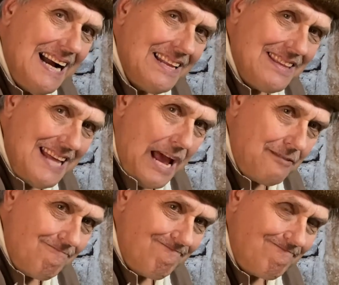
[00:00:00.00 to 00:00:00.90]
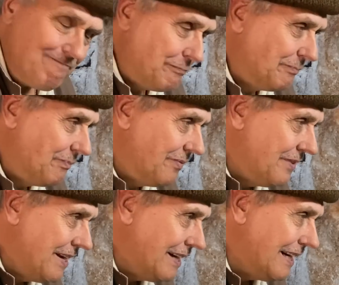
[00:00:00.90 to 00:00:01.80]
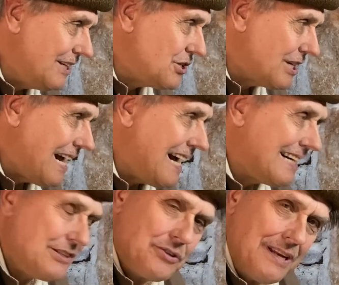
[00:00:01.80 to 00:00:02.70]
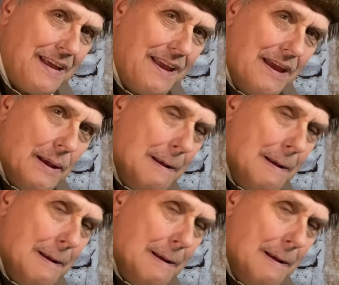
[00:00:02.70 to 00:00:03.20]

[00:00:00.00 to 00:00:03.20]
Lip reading: And then the English actually